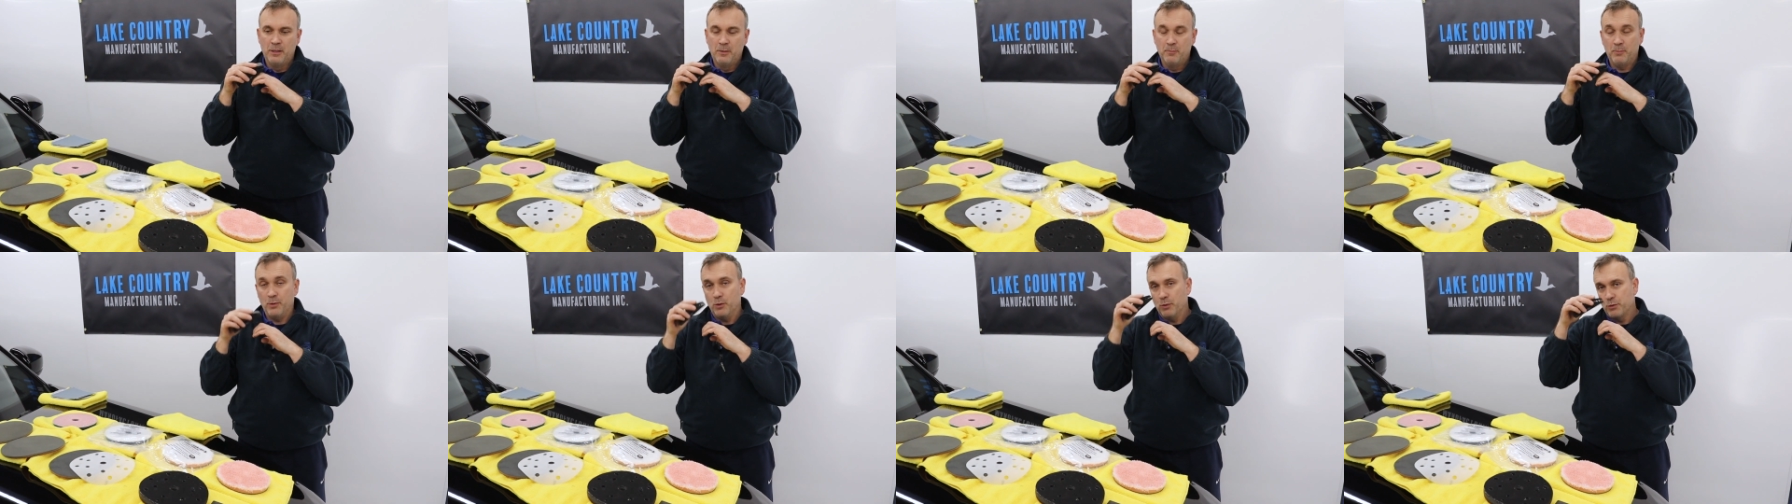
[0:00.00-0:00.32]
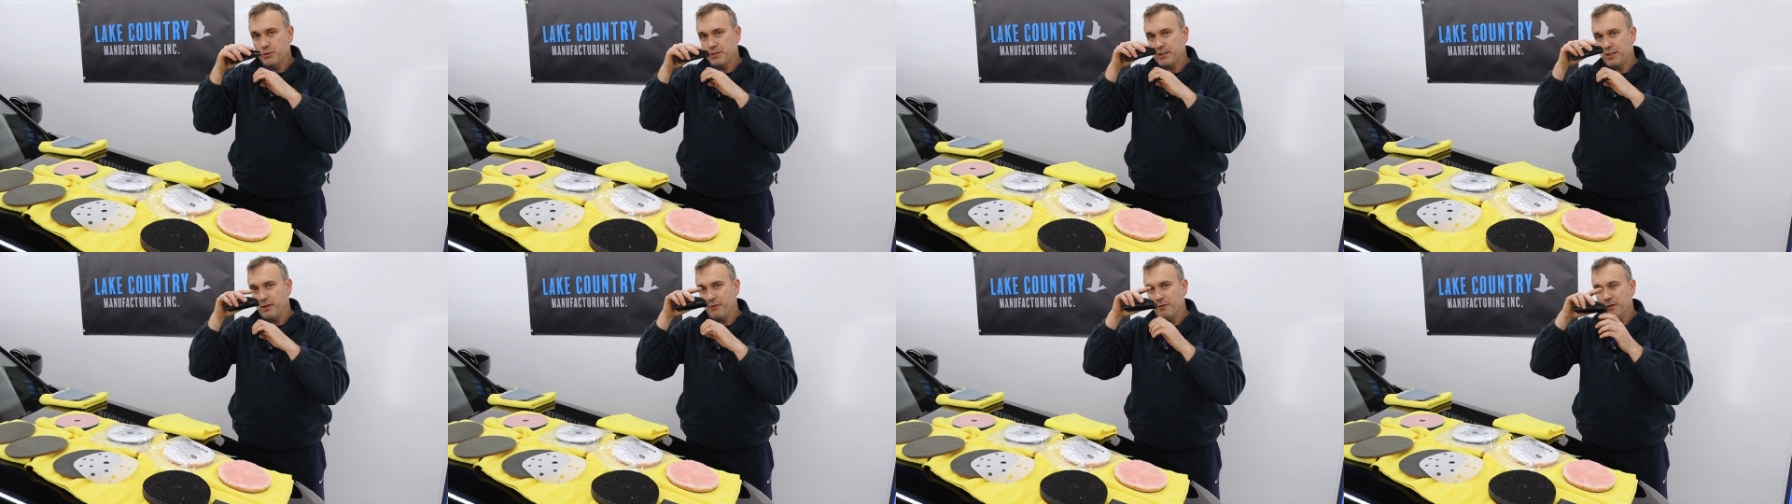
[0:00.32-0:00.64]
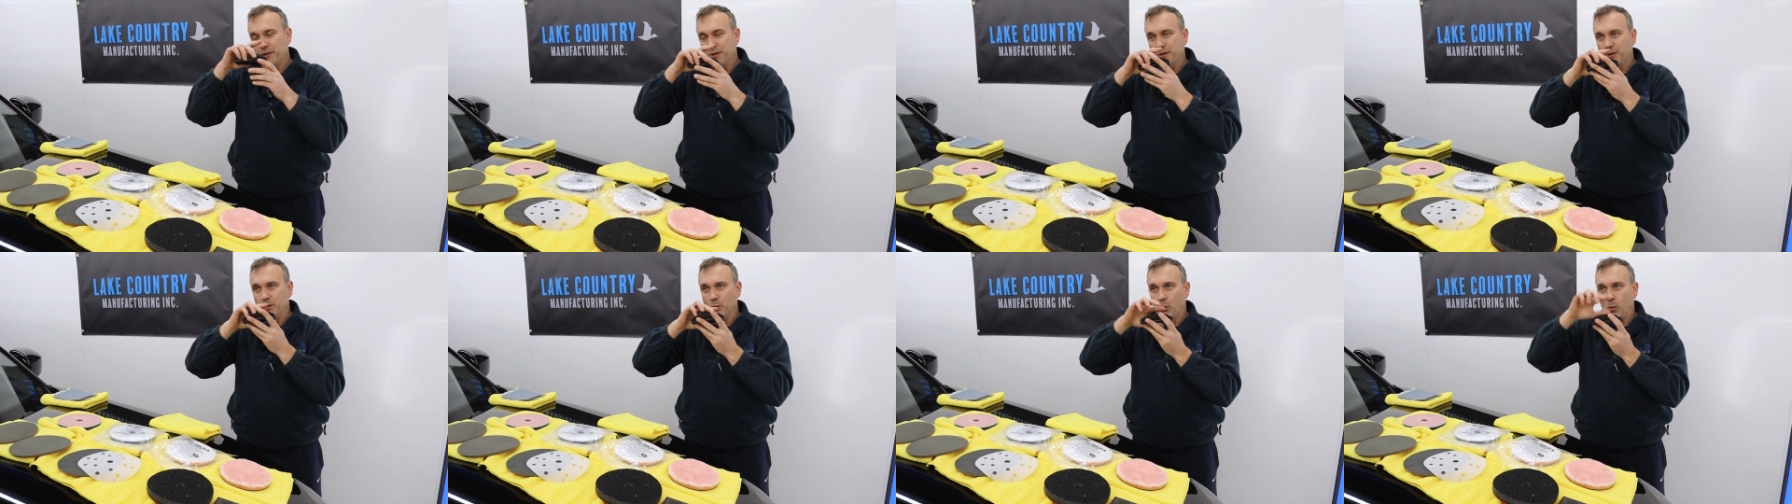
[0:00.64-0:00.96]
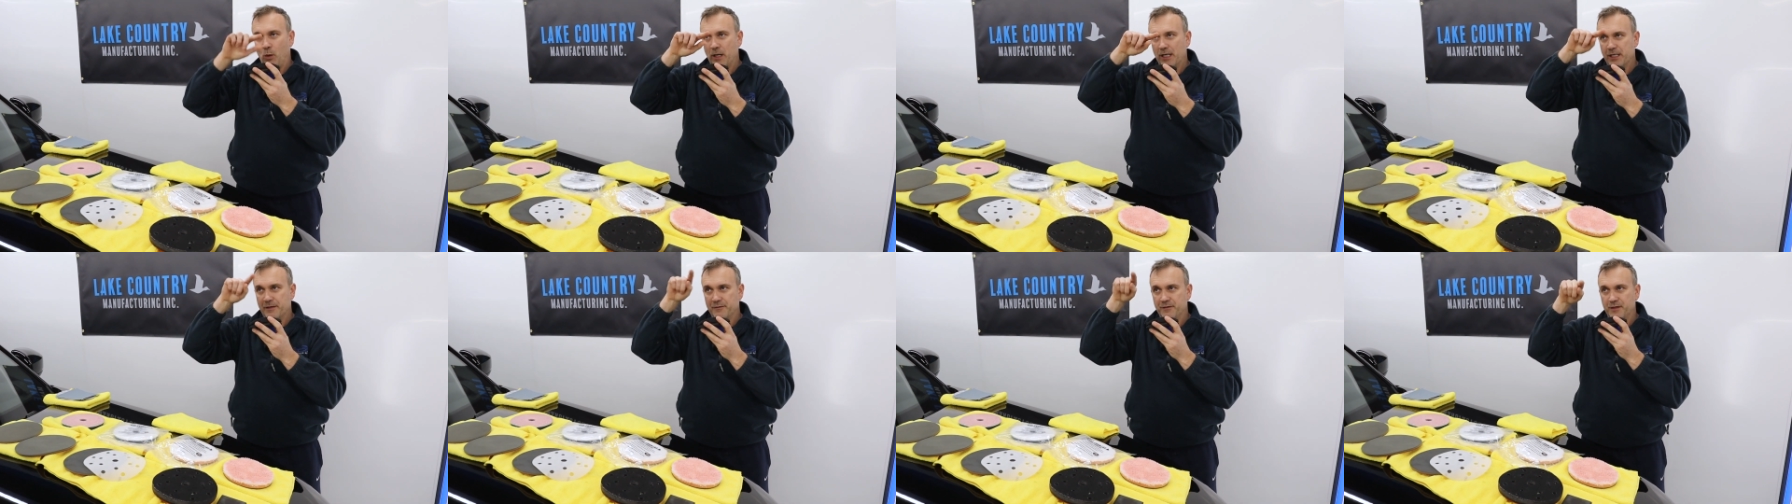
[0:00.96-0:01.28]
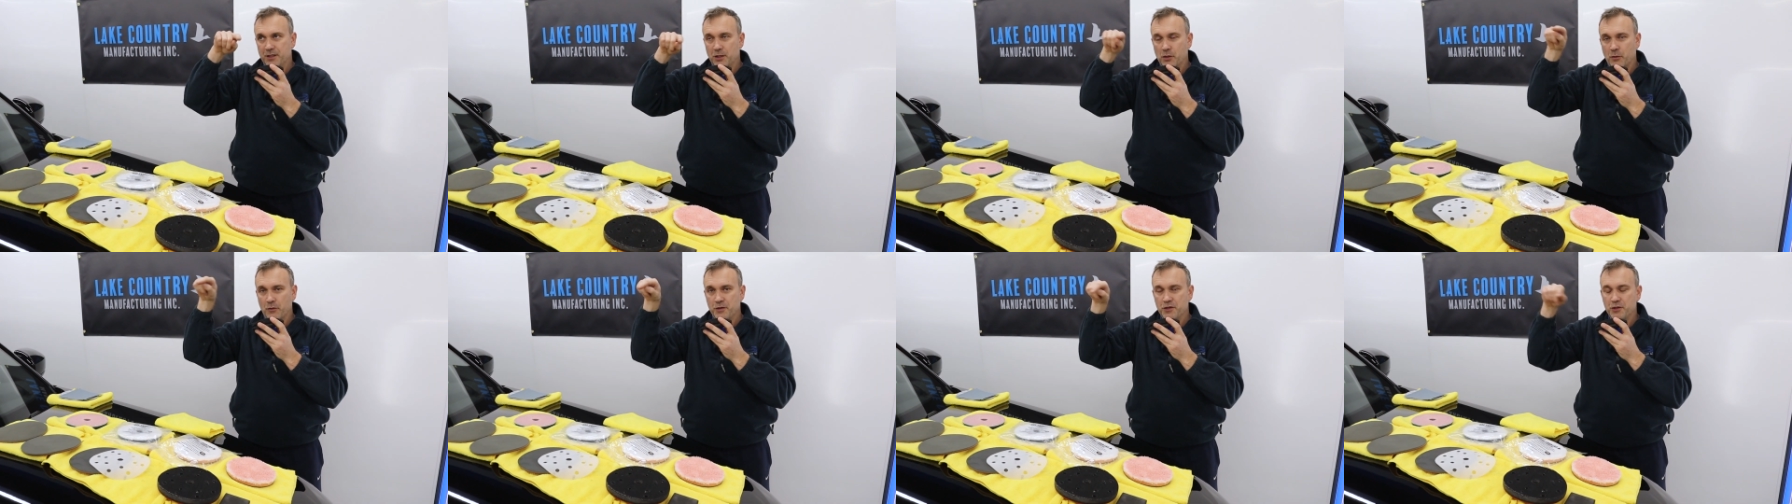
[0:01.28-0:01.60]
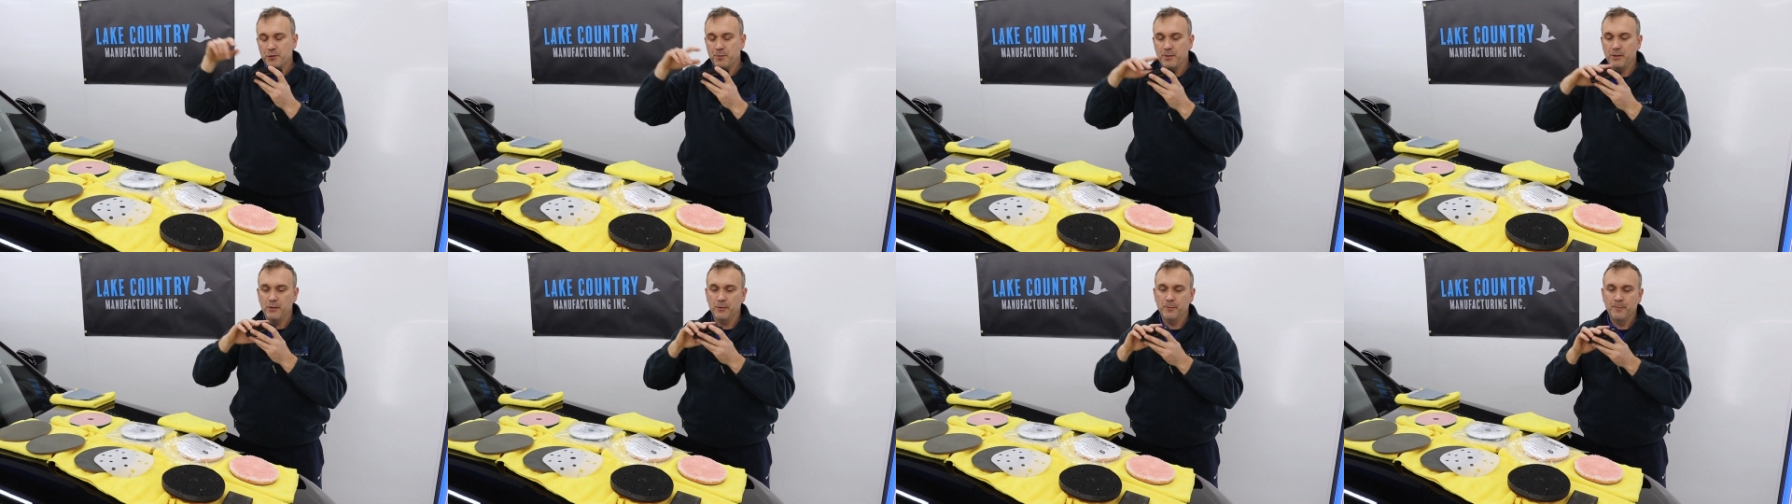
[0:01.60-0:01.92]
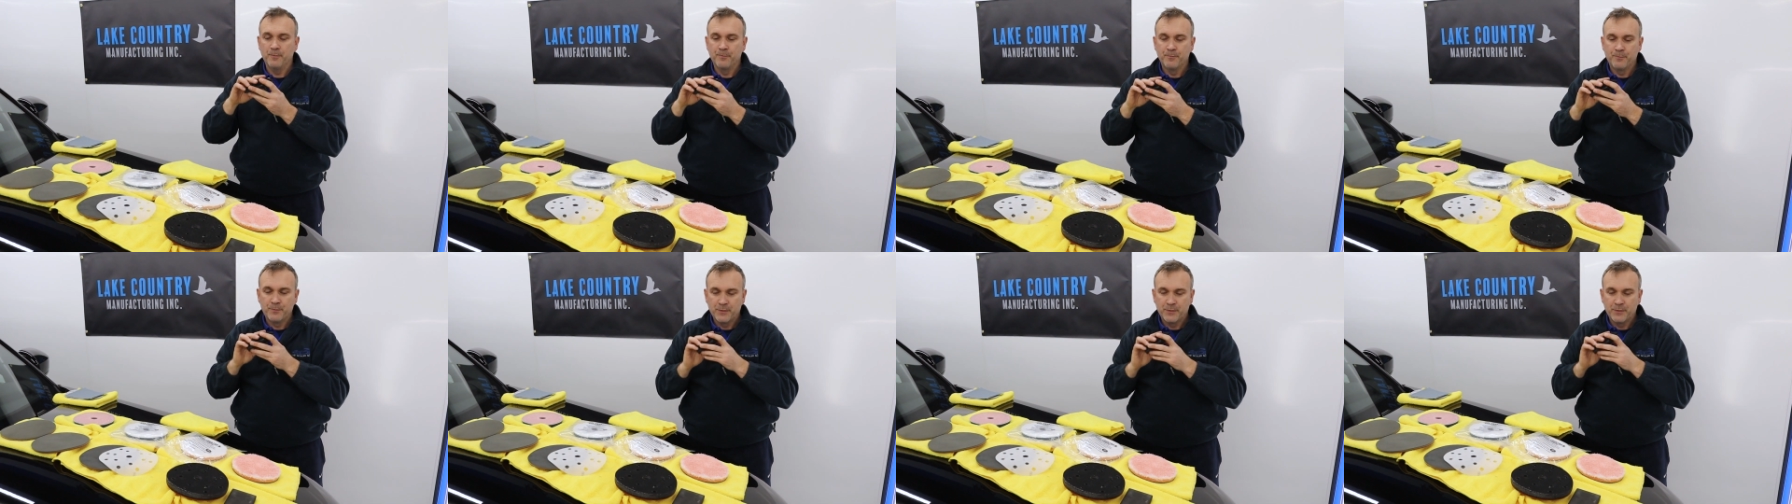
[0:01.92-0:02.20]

but also the wave in the orange peel.